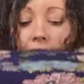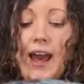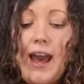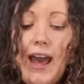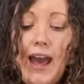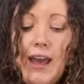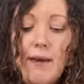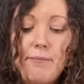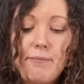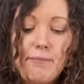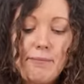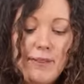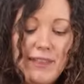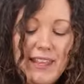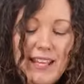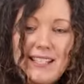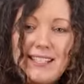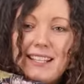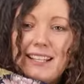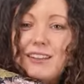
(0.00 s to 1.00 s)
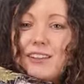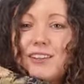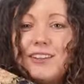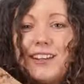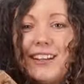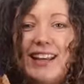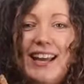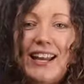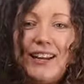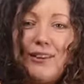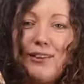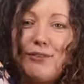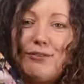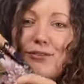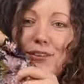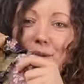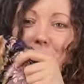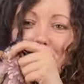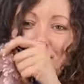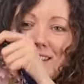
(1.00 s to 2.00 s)
But this, look again at the
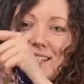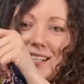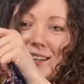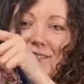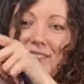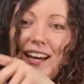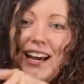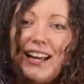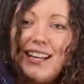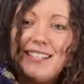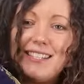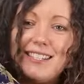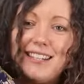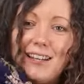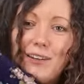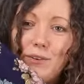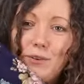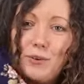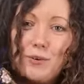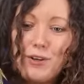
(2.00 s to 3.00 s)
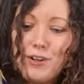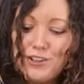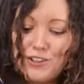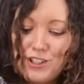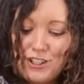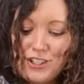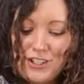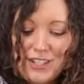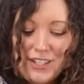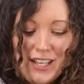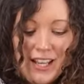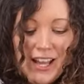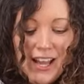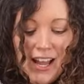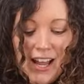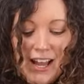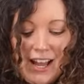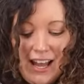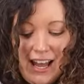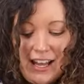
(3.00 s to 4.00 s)
fluidity of that, isn't that gorgeous?
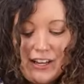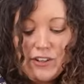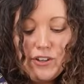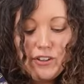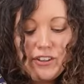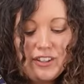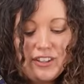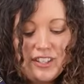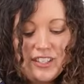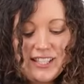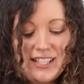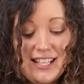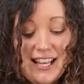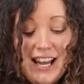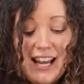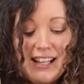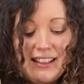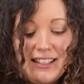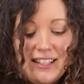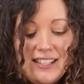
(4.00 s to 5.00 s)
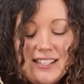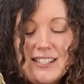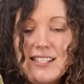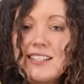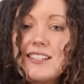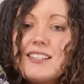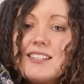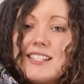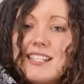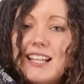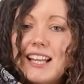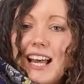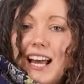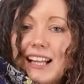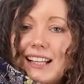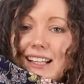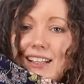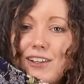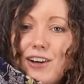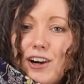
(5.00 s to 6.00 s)
Another design that's
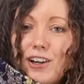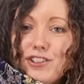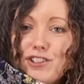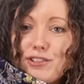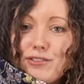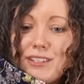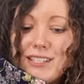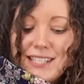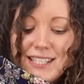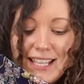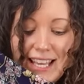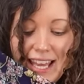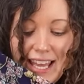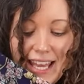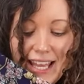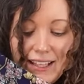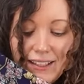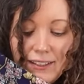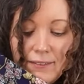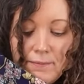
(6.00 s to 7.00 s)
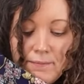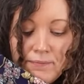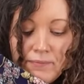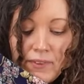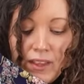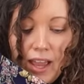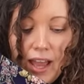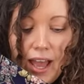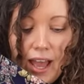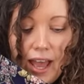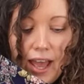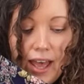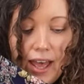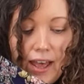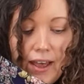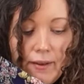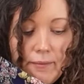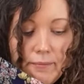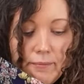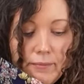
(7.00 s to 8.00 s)
slightly larger in scale.
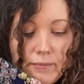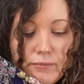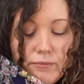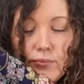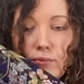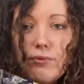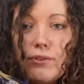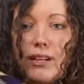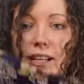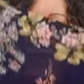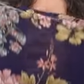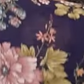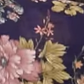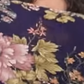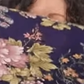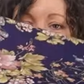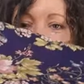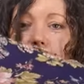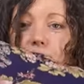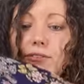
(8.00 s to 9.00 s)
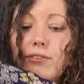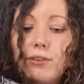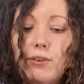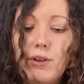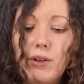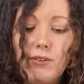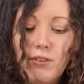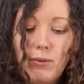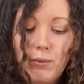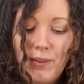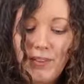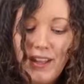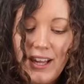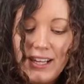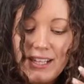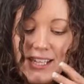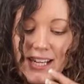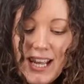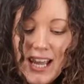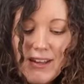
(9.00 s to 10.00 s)
Really pretty floral with
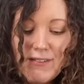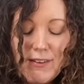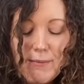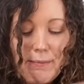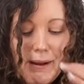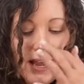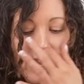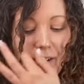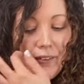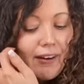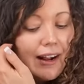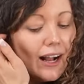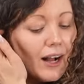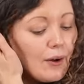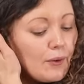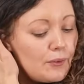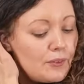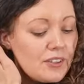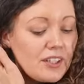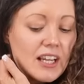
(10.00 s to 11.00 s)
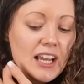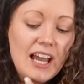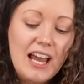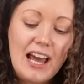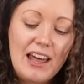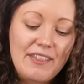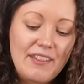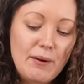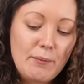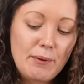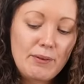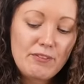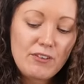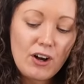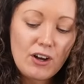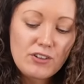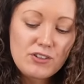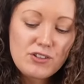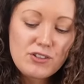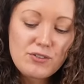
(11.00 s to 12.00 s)
that navy background, and then we've
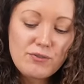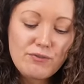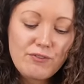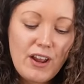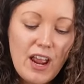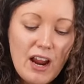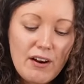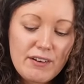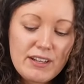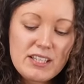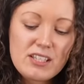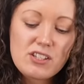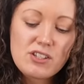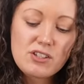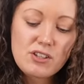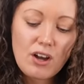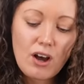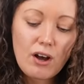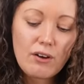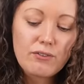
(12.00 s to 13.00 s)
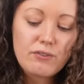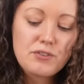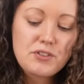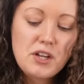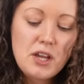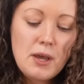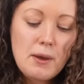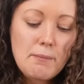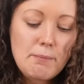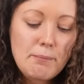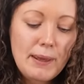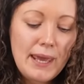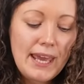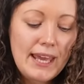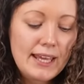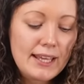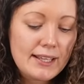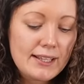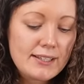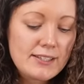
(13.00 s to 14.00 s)
got very soft
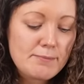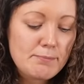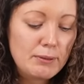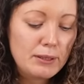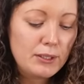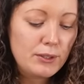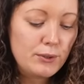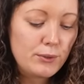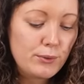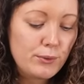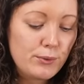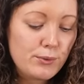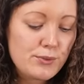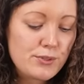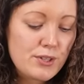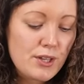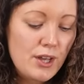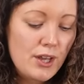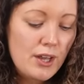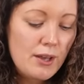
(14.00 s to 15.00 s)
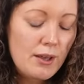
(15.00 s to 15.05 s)
pinks, blues,